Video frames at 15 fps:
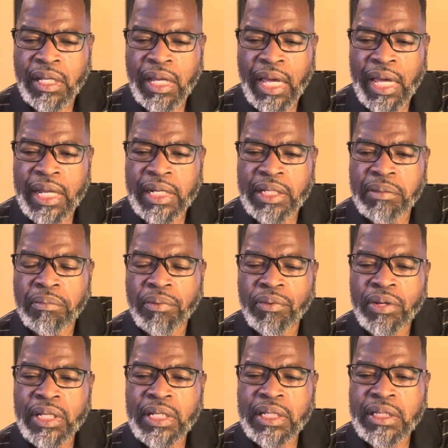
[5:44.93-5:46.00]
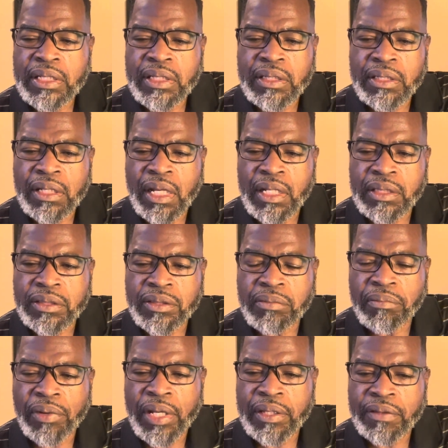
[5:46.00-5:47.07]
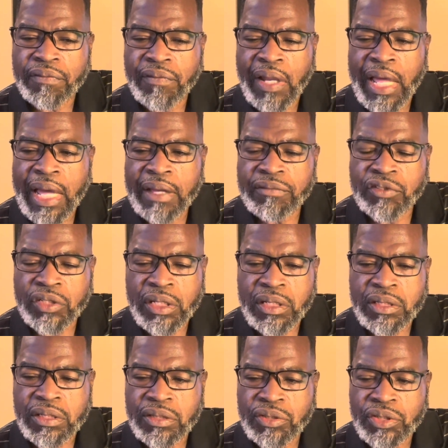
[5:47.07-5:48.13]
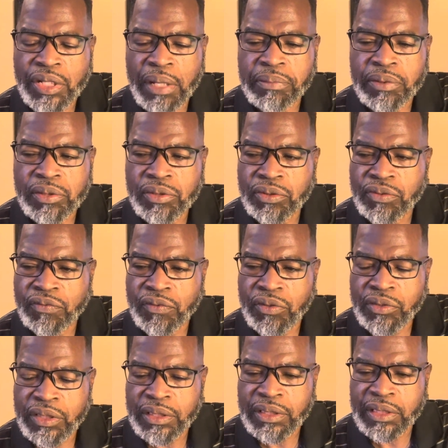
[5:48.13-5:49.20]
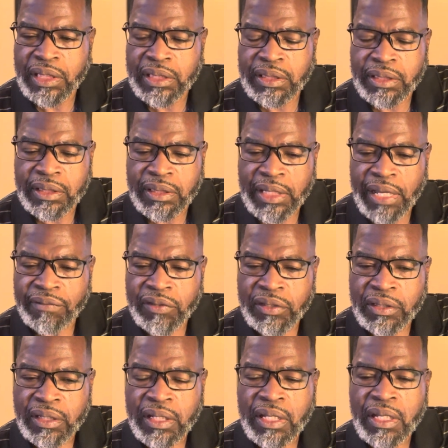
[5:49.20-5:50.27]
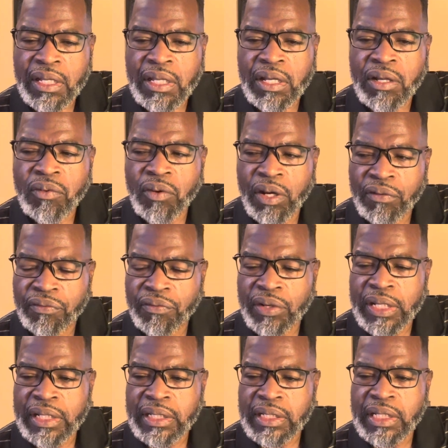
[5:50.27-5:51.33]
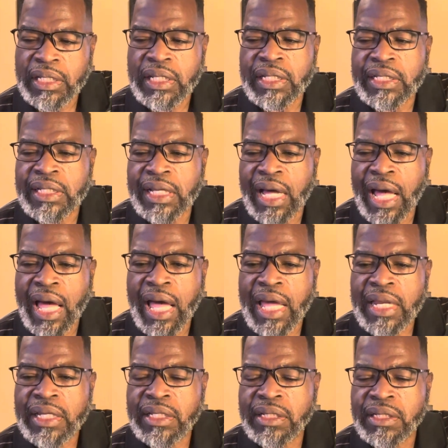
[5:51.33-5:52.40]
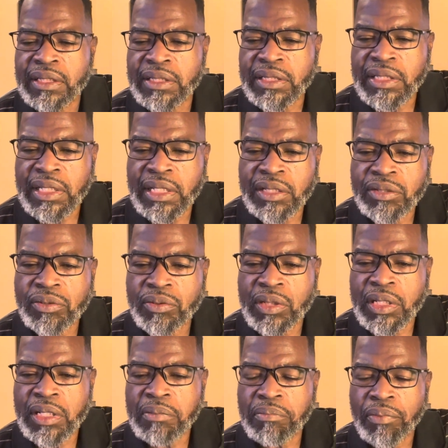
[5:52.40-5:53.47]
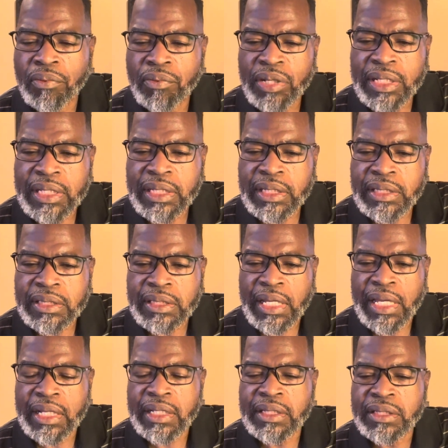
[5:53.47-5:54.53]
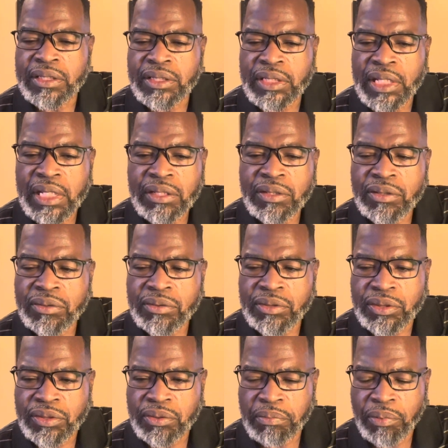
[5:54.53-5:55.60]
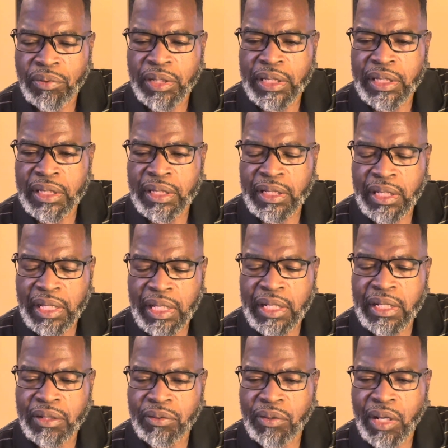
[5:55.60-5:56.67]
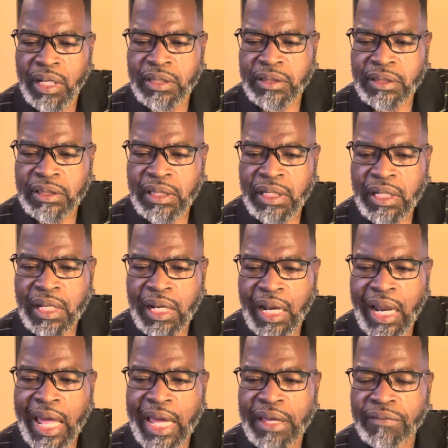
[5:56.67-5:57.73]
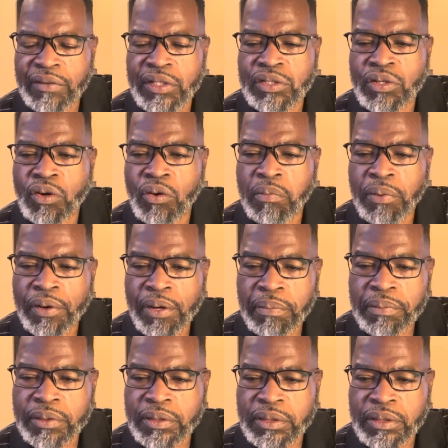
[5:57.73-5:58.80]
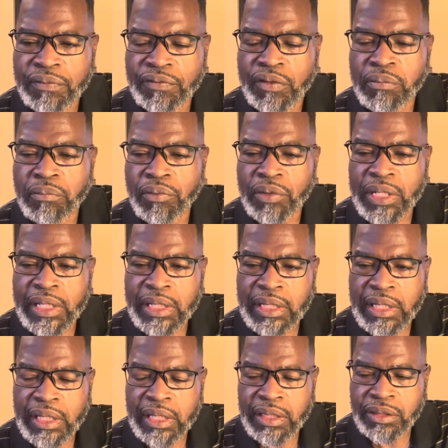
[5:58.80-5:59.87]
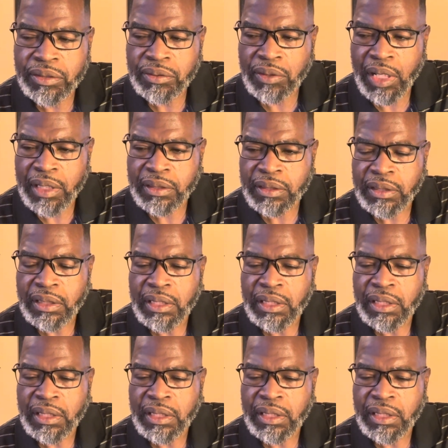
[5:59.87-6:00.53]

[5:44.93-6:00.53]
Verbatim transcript: and he breathed into us the breath of life, Genesis chapter two, verses six and seven. Well, friend, God continually breathes and continues to breathe into us life, his whole purpose for breathing into us